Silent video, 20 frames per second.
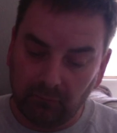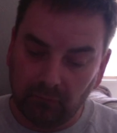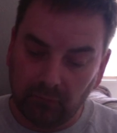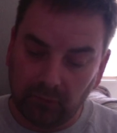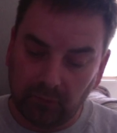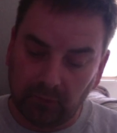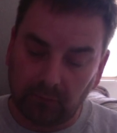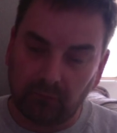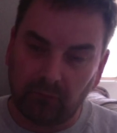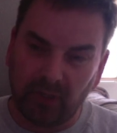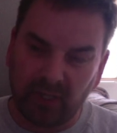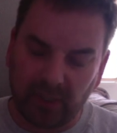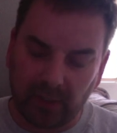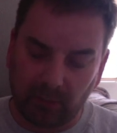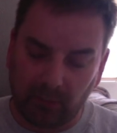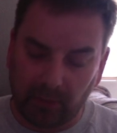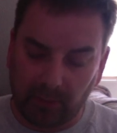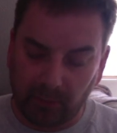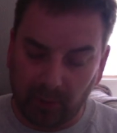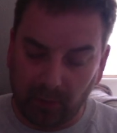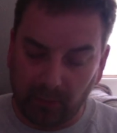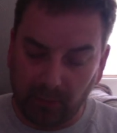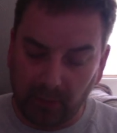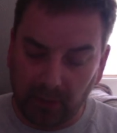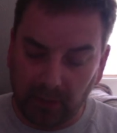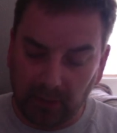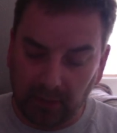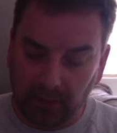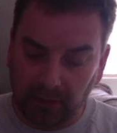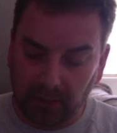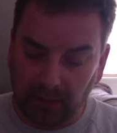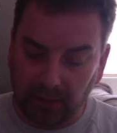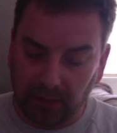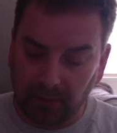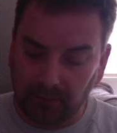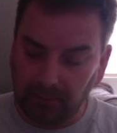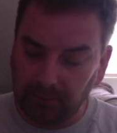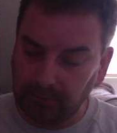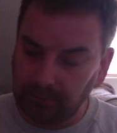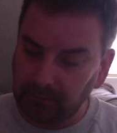well, reasonably popular,
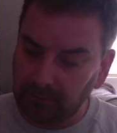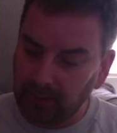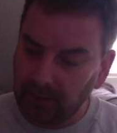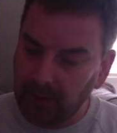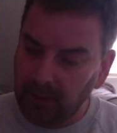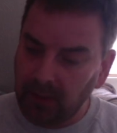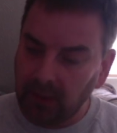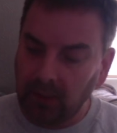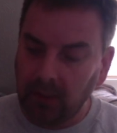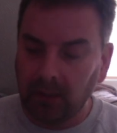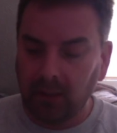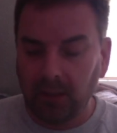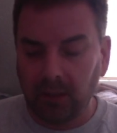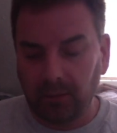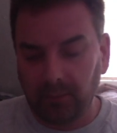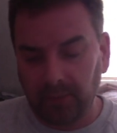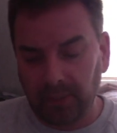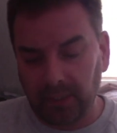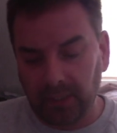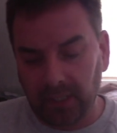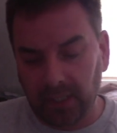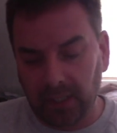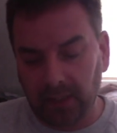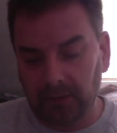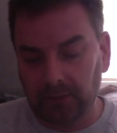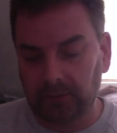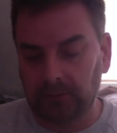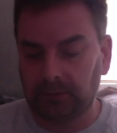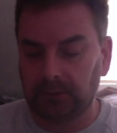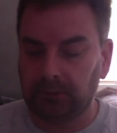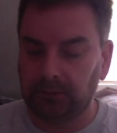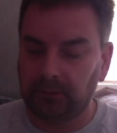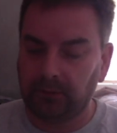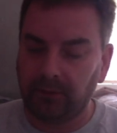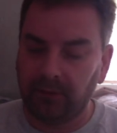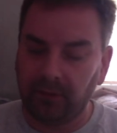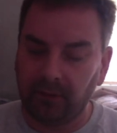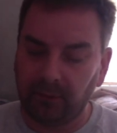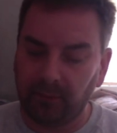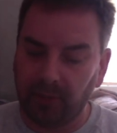um, Amiga
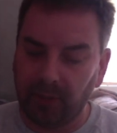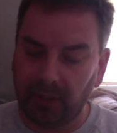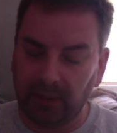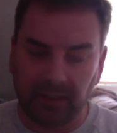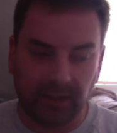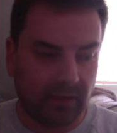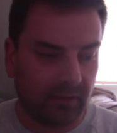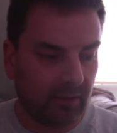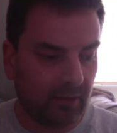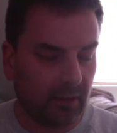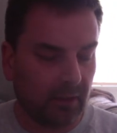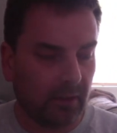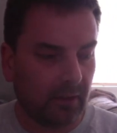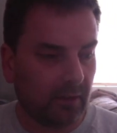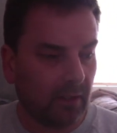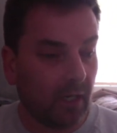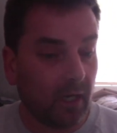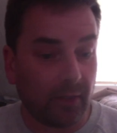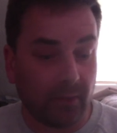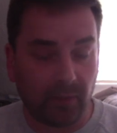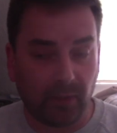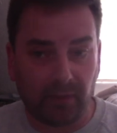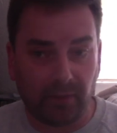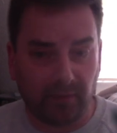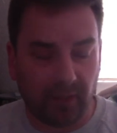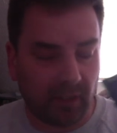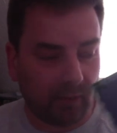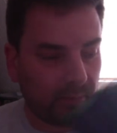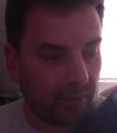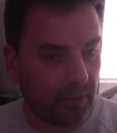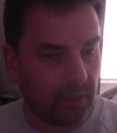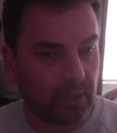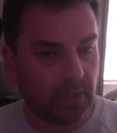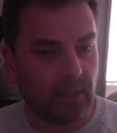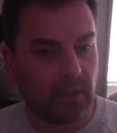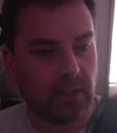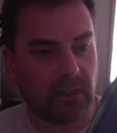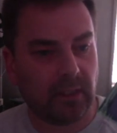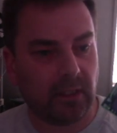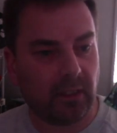third-party de uh, hardware developers
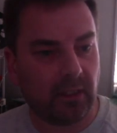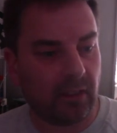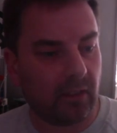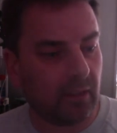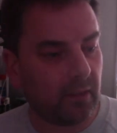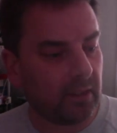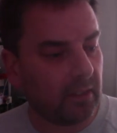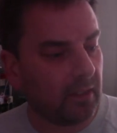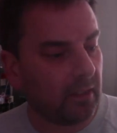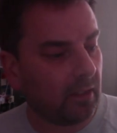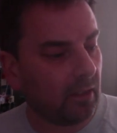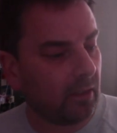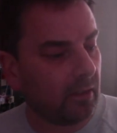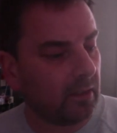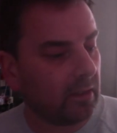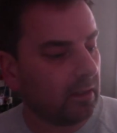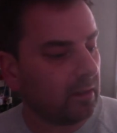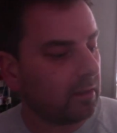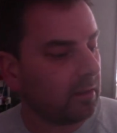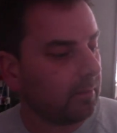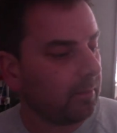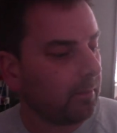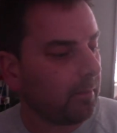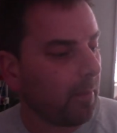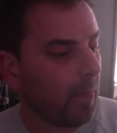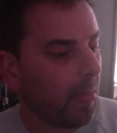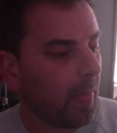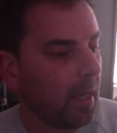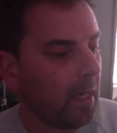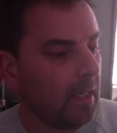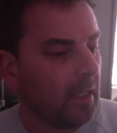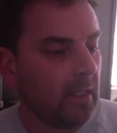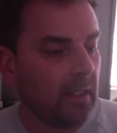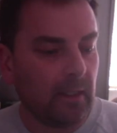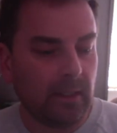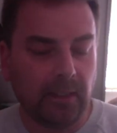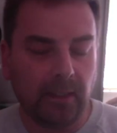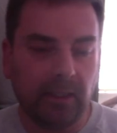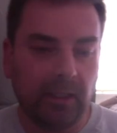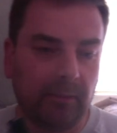in the nineteen nineties.
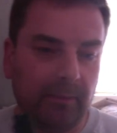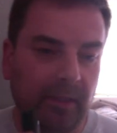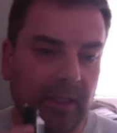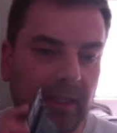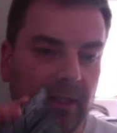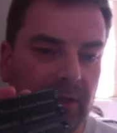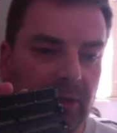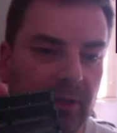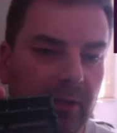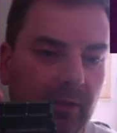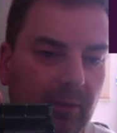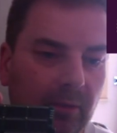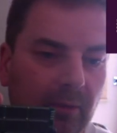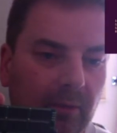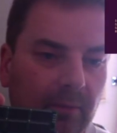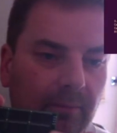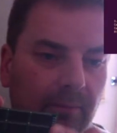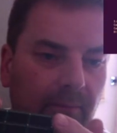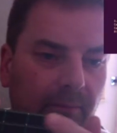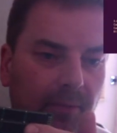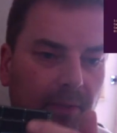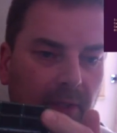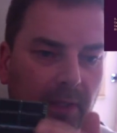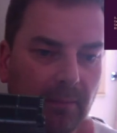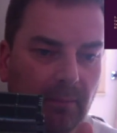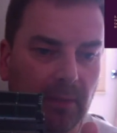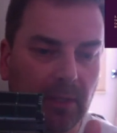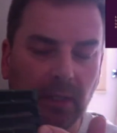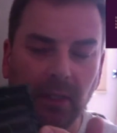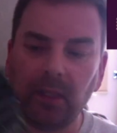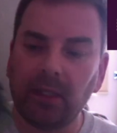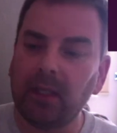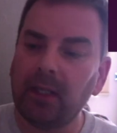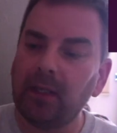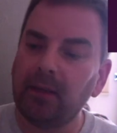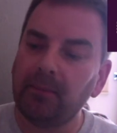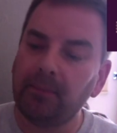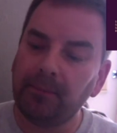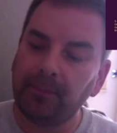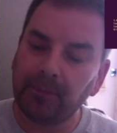Um, it has two S I Ms in
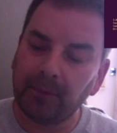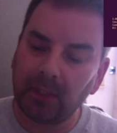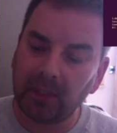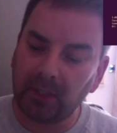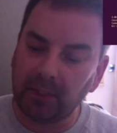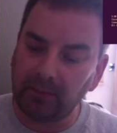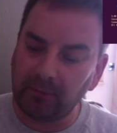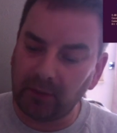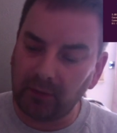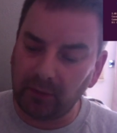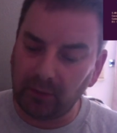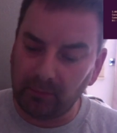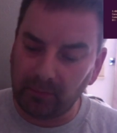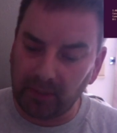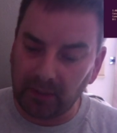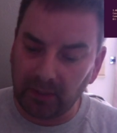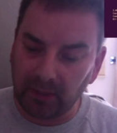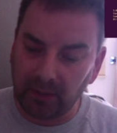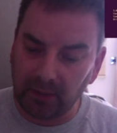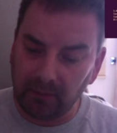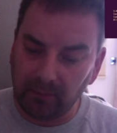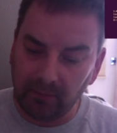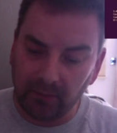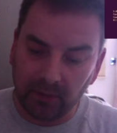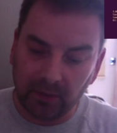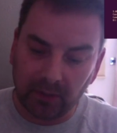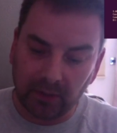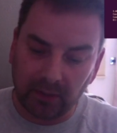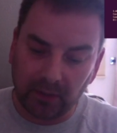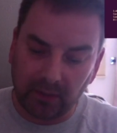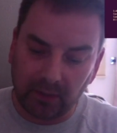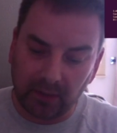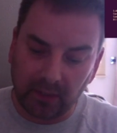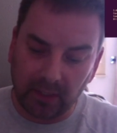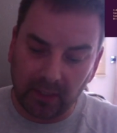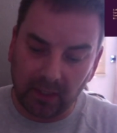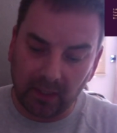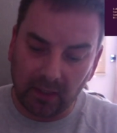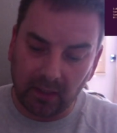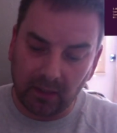there, seventy-two pin S I Ms, and
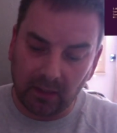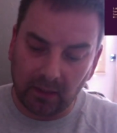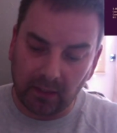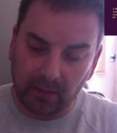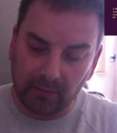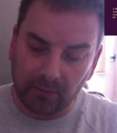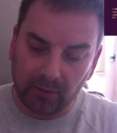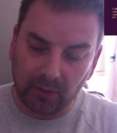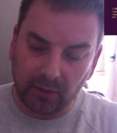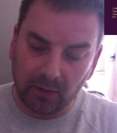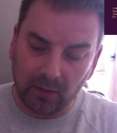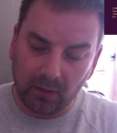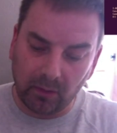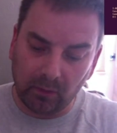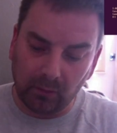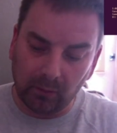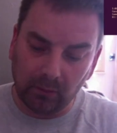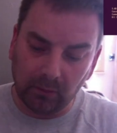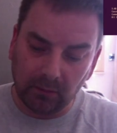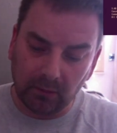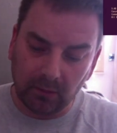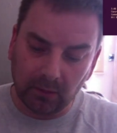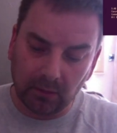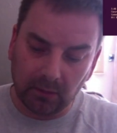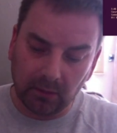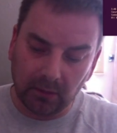they are, I'm told,